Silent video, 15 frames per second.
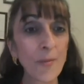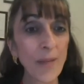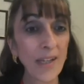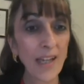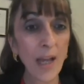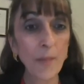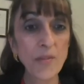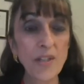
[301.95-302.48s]
a
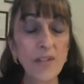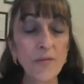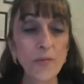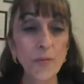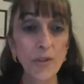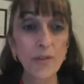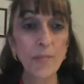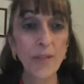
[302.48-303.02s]
captive
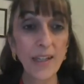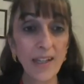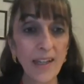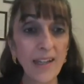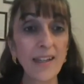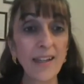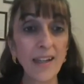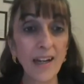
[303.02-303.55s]
would be
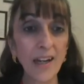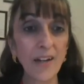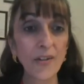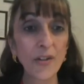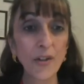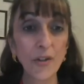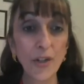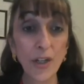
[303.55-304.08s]
a, a